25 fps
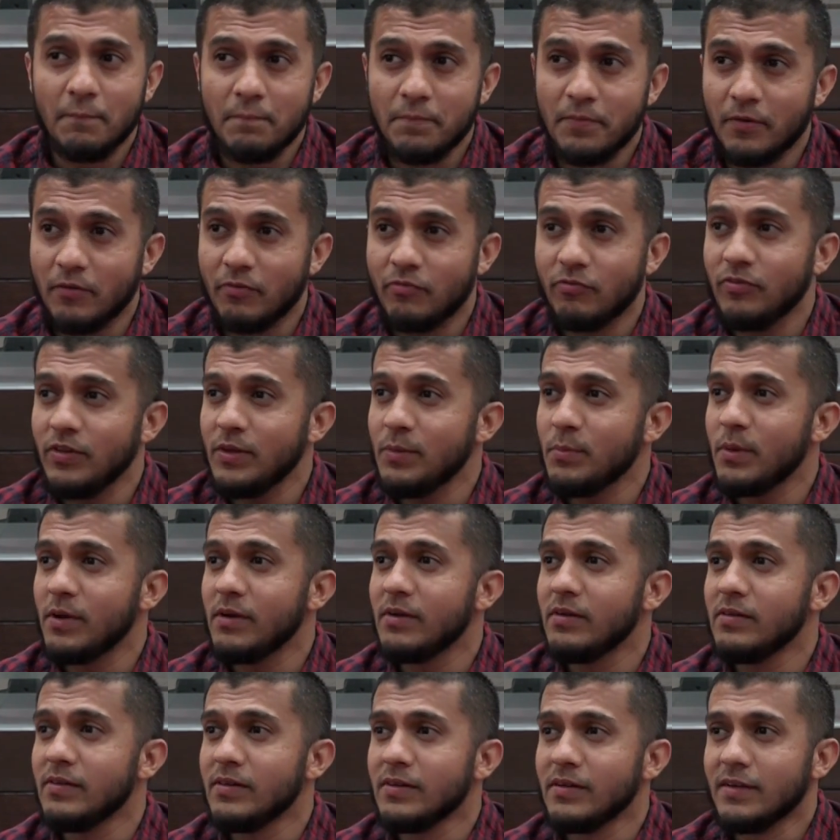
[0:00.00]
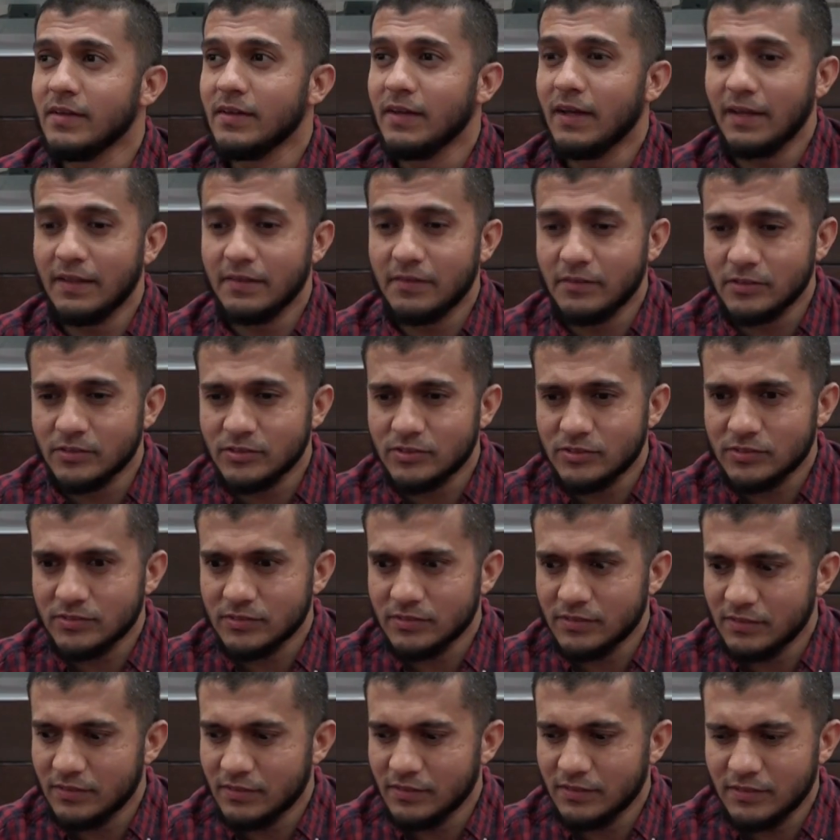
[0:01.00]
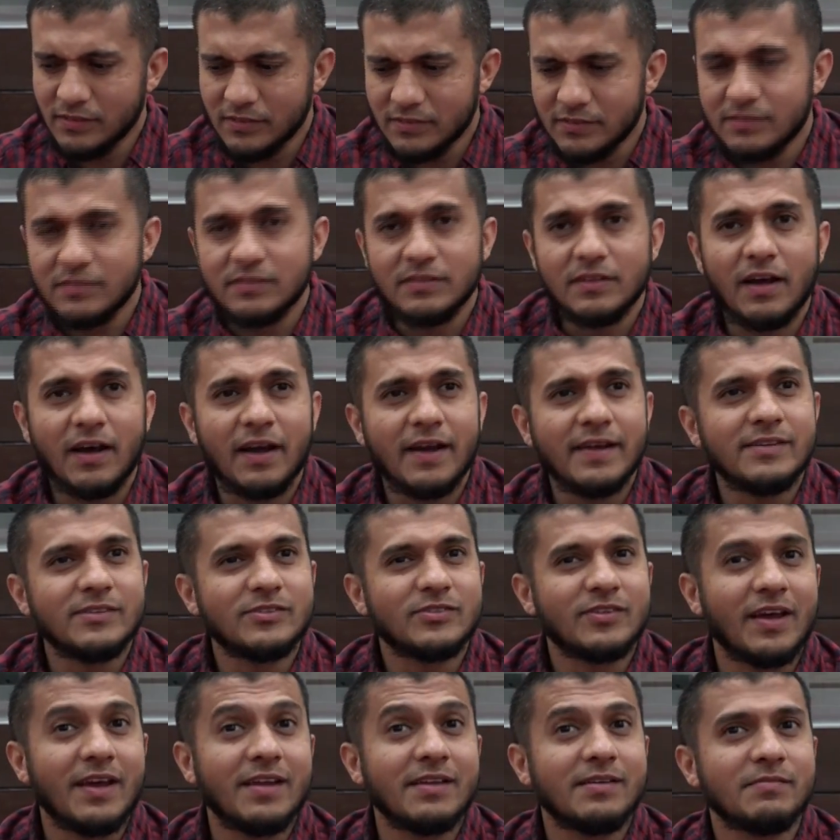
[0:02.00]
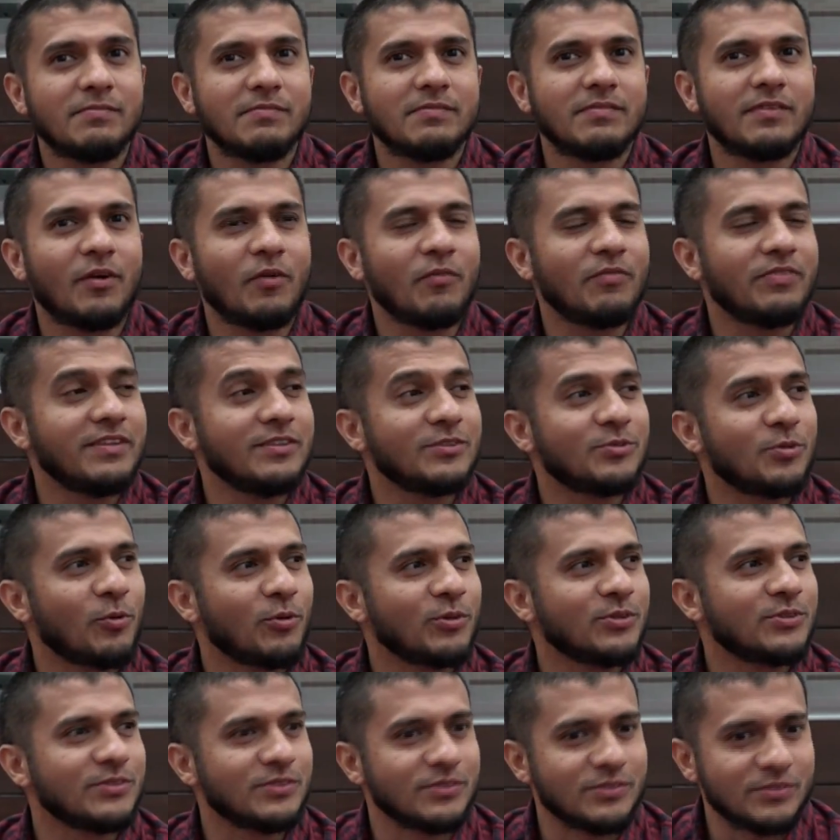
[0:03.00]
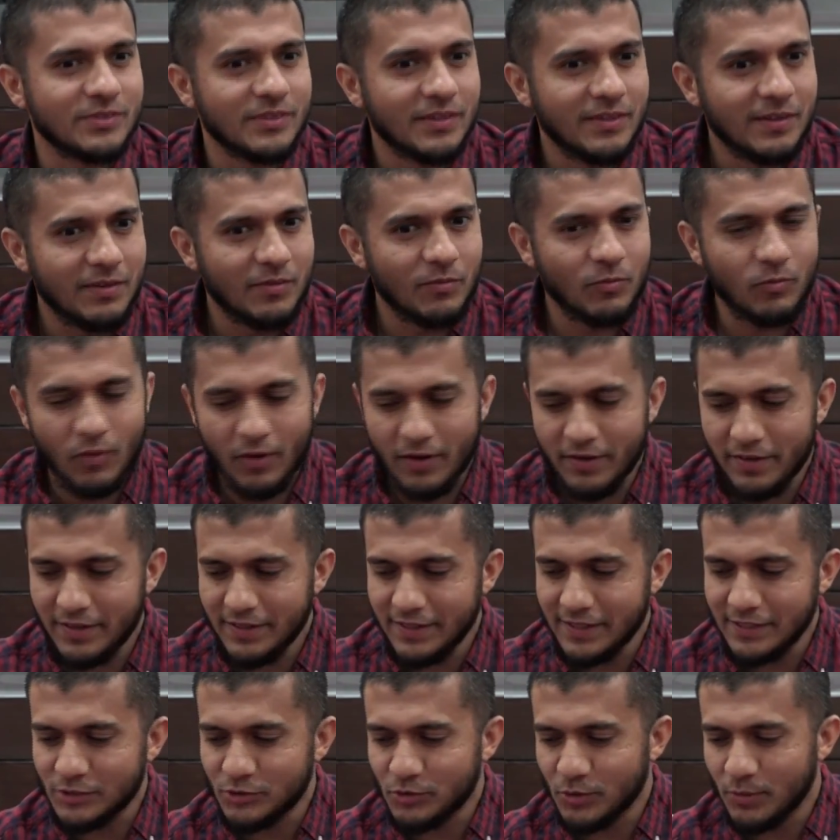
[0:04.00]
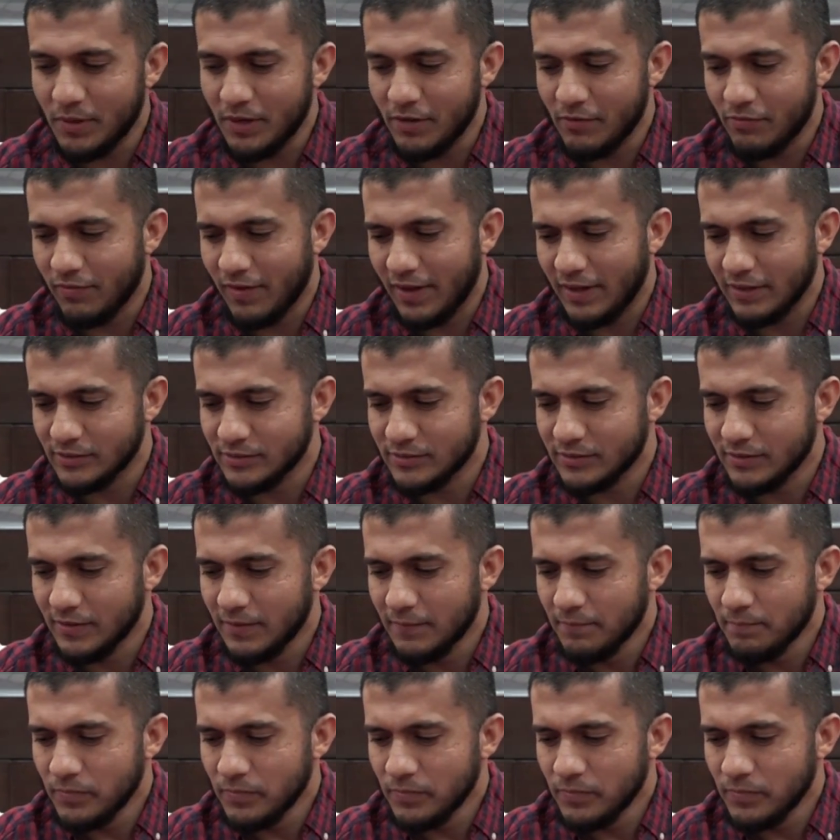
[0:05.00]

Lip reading: They're female, and there's 9, 10 of these horses running extremely fast.